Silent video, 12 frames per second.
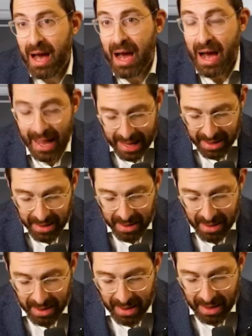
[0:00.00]
I, I,
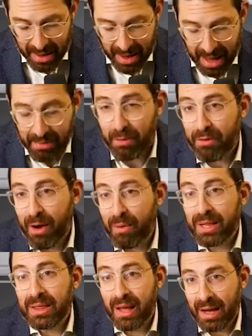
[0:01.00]
I feel
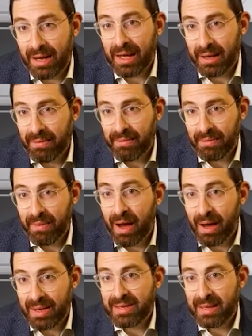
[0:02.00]
very lucky
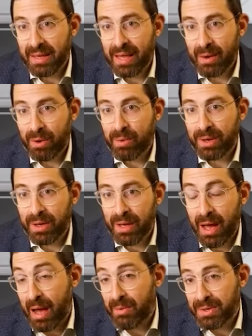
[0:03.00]
honestly, that we were
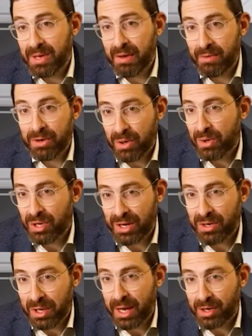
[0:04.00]
I was given a Jewish
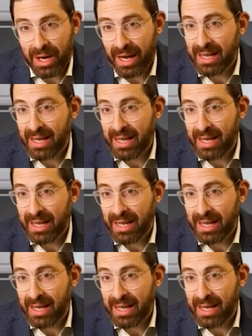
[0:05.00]
education.